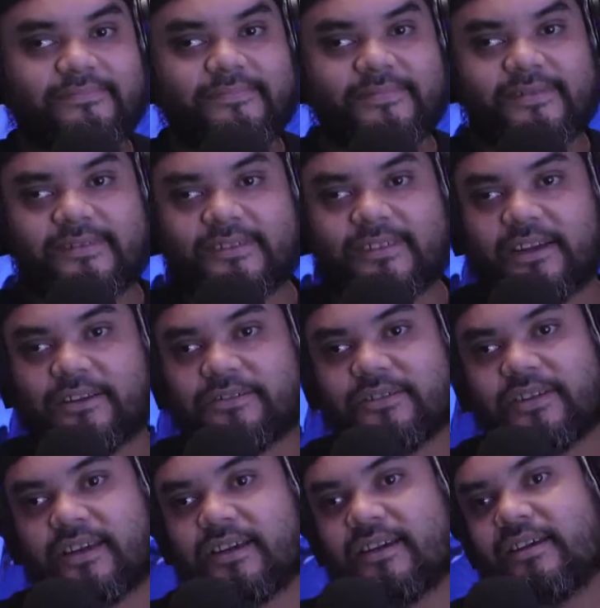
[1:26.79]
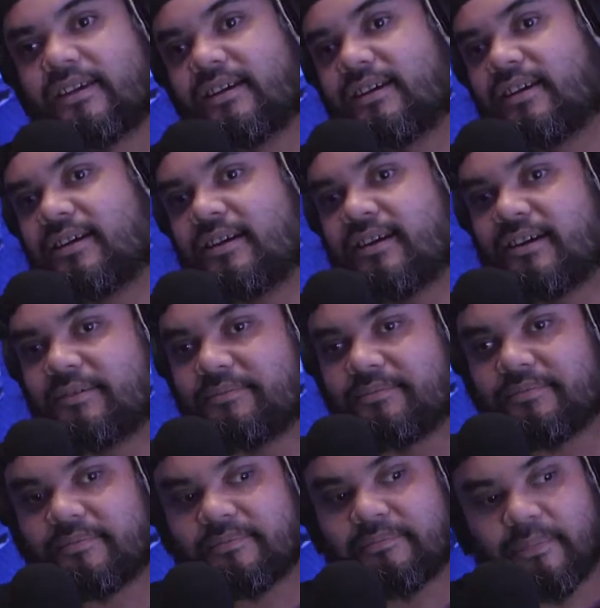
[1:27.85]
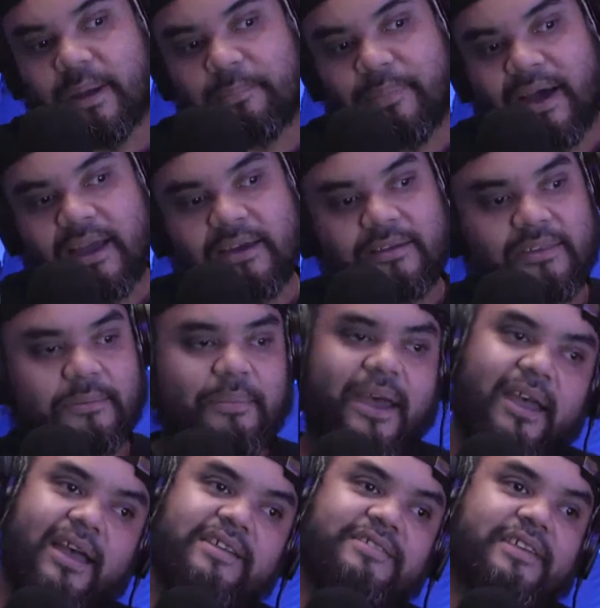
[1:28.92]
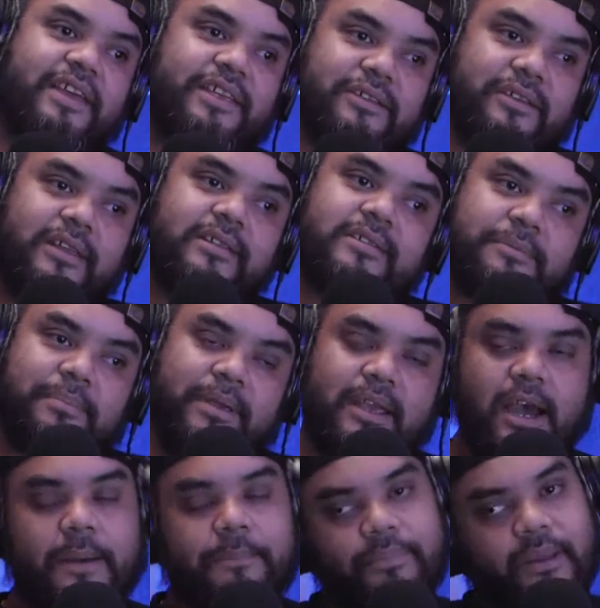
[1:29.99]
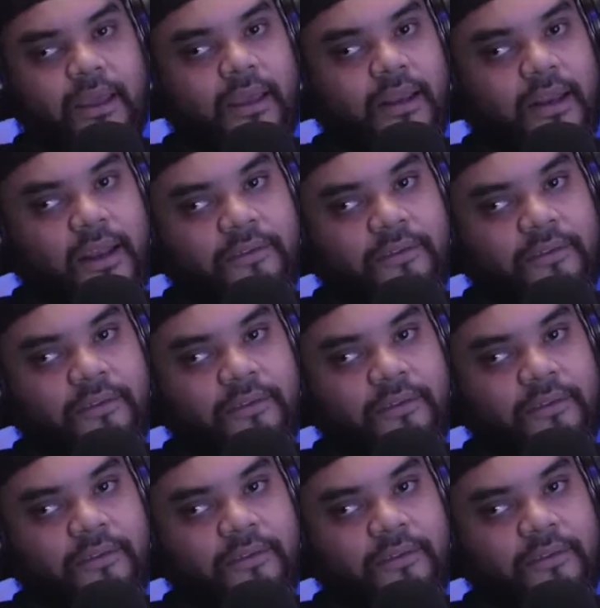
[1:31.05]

Sounds good. The bio I sent you needs to be updated.